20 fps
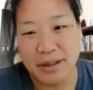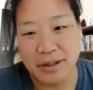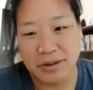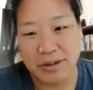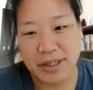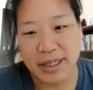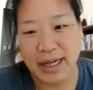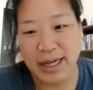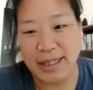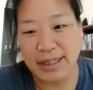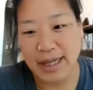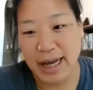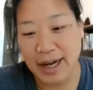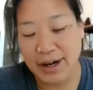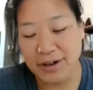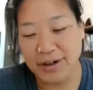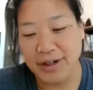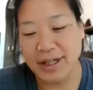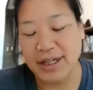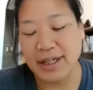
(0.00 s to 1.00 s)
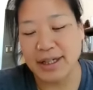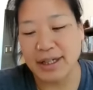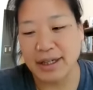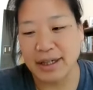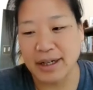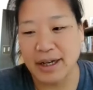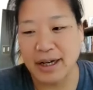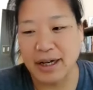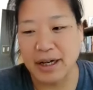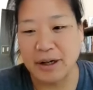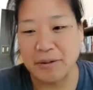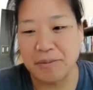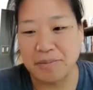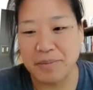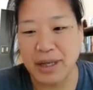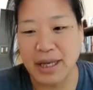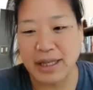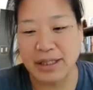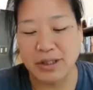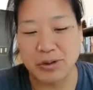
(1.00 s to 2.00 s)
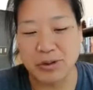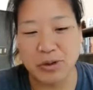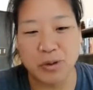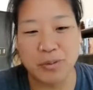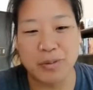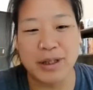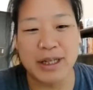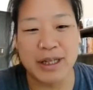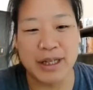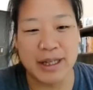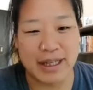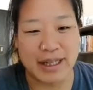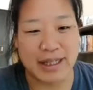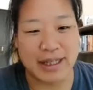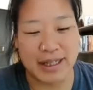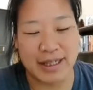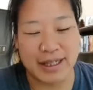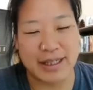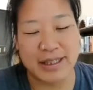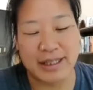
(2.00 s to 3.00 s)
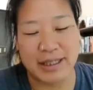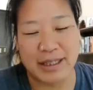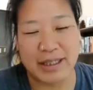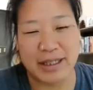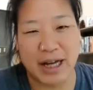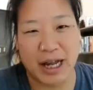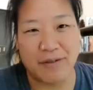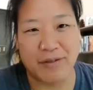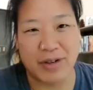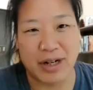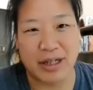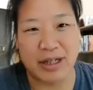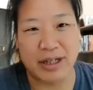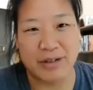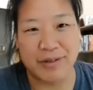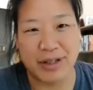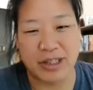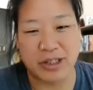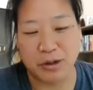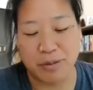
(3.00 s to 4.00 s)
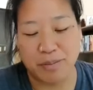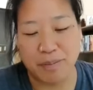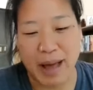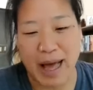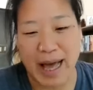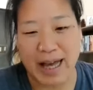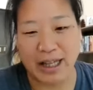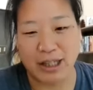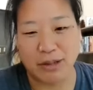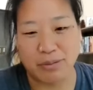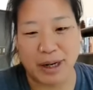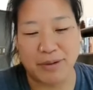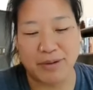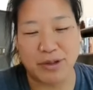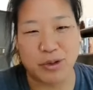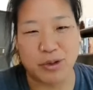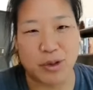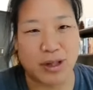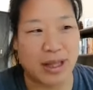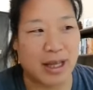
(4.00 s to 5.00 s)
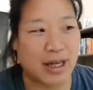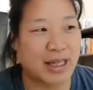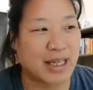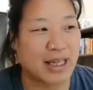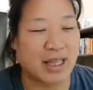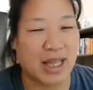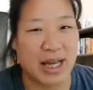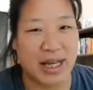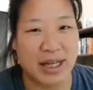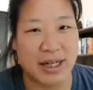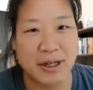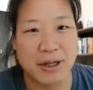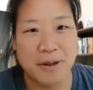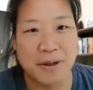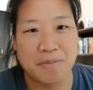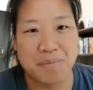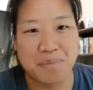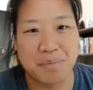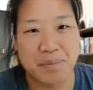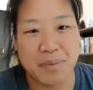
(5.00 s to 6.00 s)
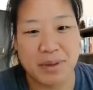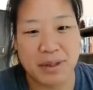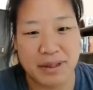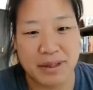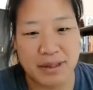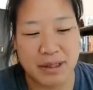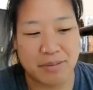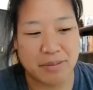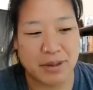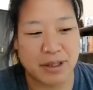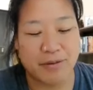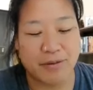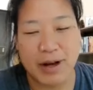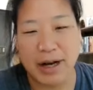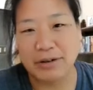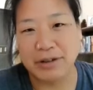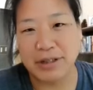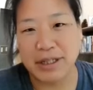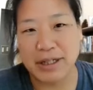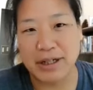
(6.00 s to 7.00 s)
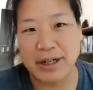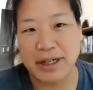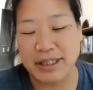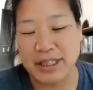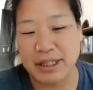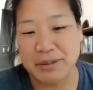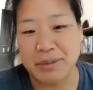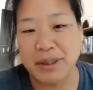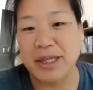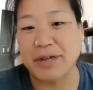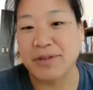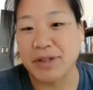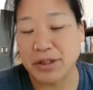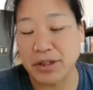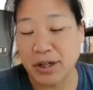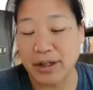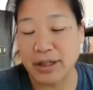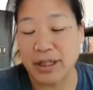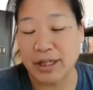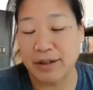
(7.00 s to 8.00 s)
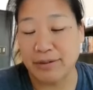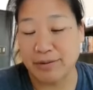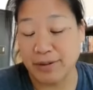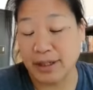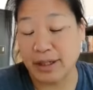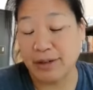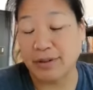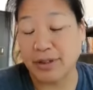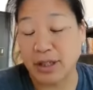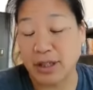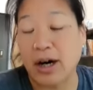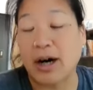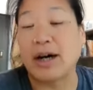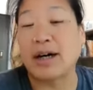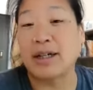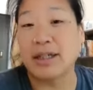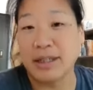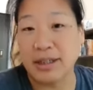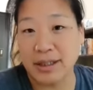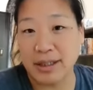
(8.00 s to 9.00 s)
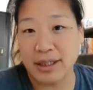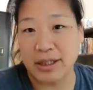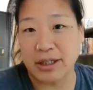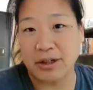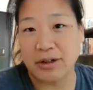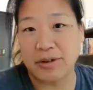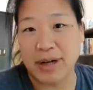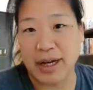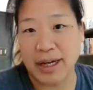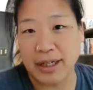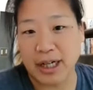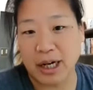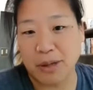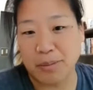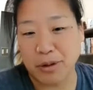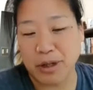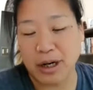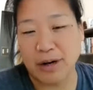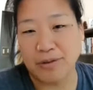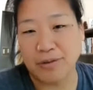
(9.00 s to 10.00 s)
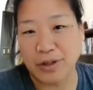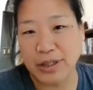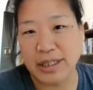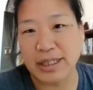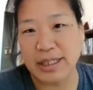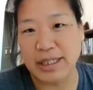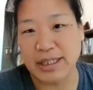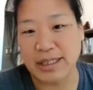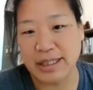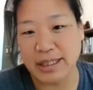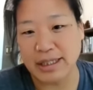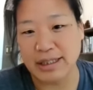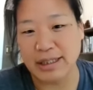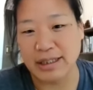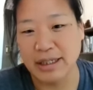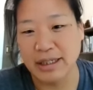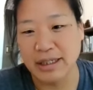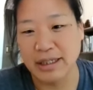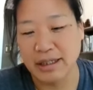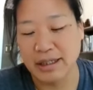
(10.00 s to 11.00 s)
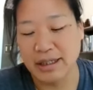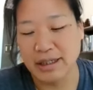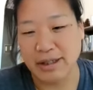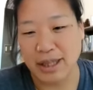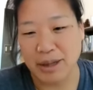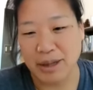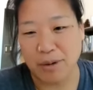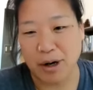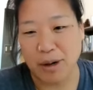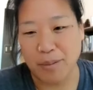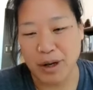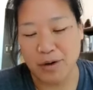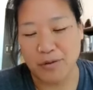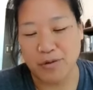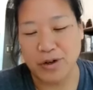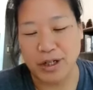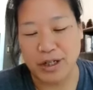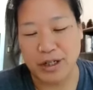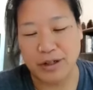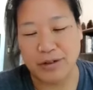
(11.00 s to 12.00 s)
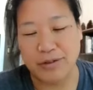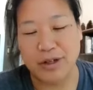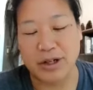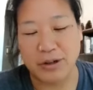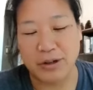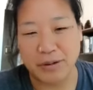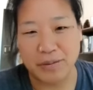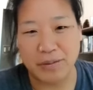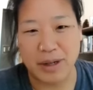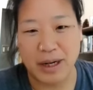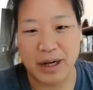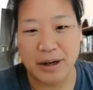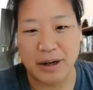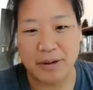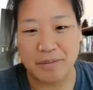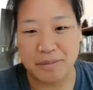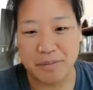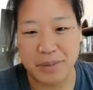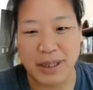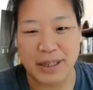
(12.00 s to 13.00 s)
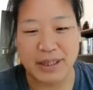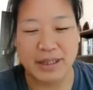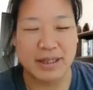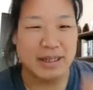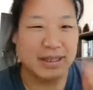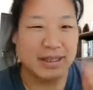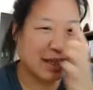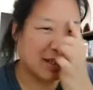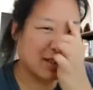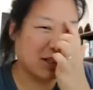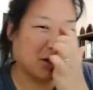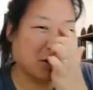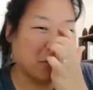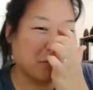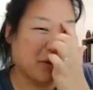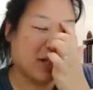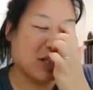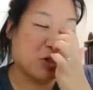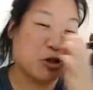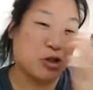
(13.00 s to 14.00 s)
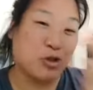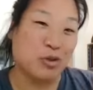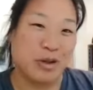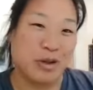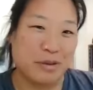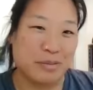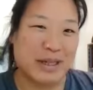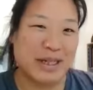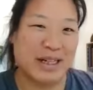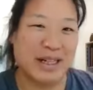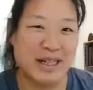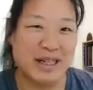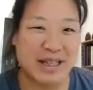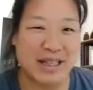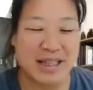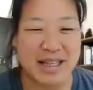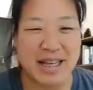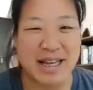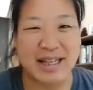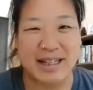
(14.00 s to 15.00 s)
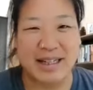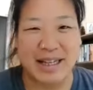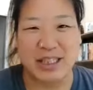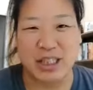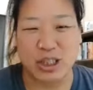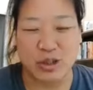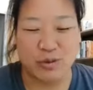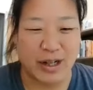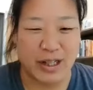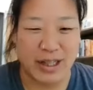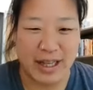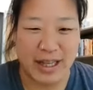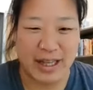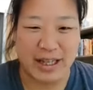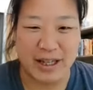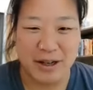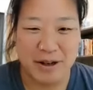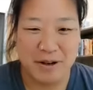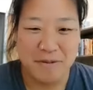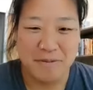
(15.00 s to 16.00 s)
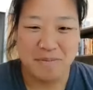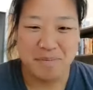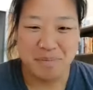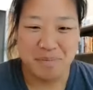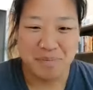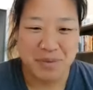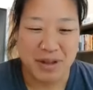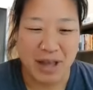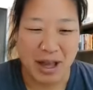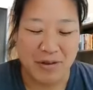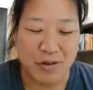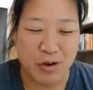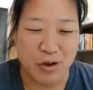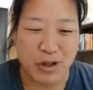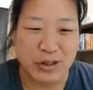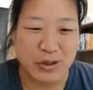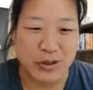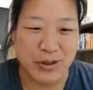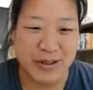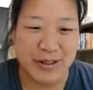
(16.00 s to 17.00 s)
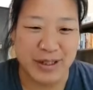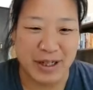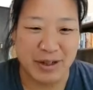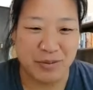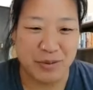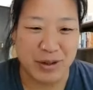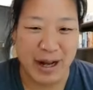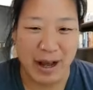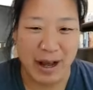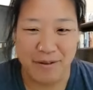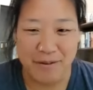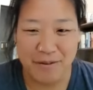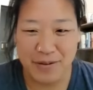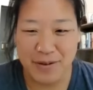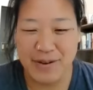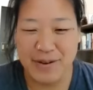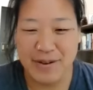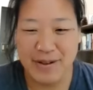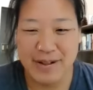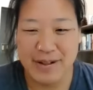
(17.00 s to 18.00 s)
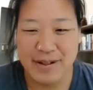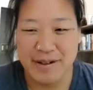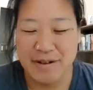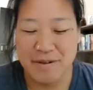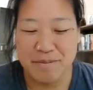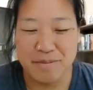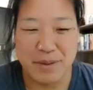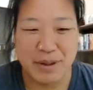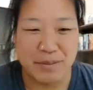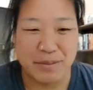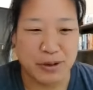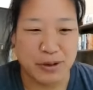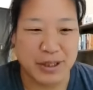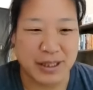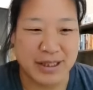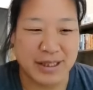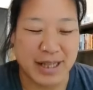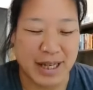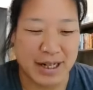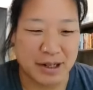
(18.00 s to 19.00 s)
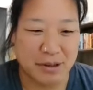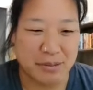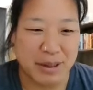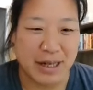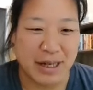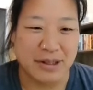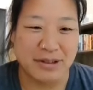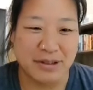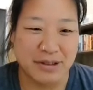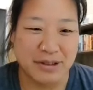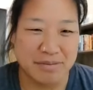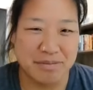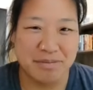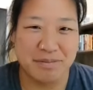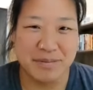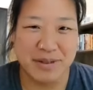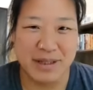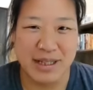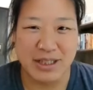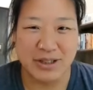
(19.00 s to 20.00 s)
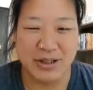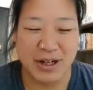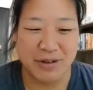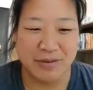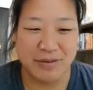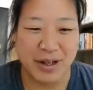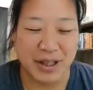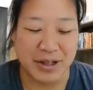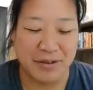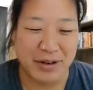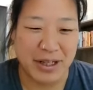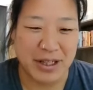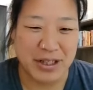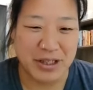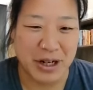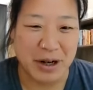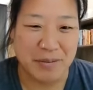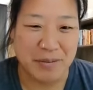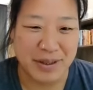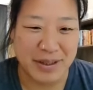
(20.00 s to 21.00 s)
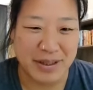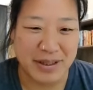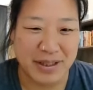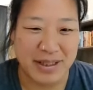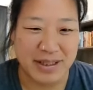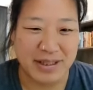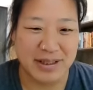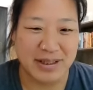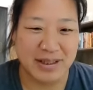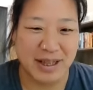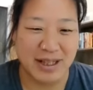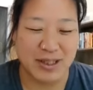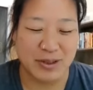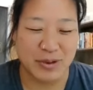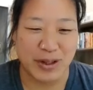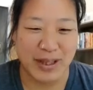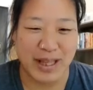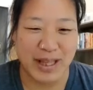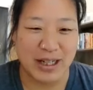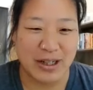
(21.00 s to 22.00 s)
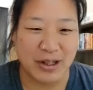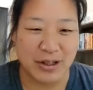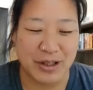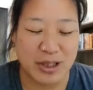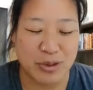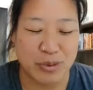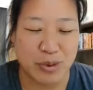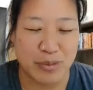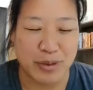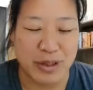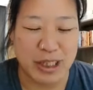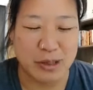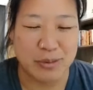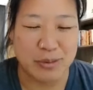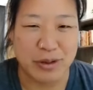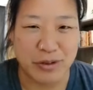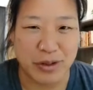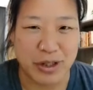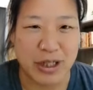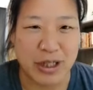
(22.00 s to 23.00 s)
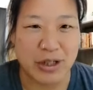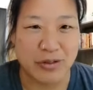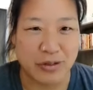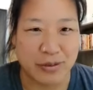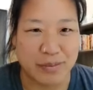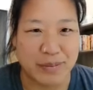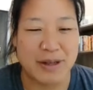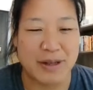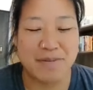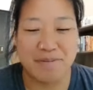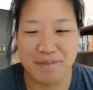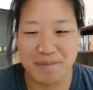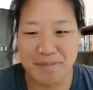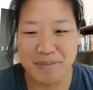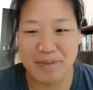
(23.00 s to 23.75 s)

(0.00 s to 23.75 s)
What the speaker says: UCI is hiring. And so normally it isn't kind of an unconventional path, but I was sort of lucky that some of the faculty here had seen me give a talk, at a couple conferences, and so they brought me out for an interview. But it's a little bit unusual, but in the end, I just felt like I've always sort of done what I've been most excited about, and try to find the right job. And I sort of landed on this one, which has been really good for me.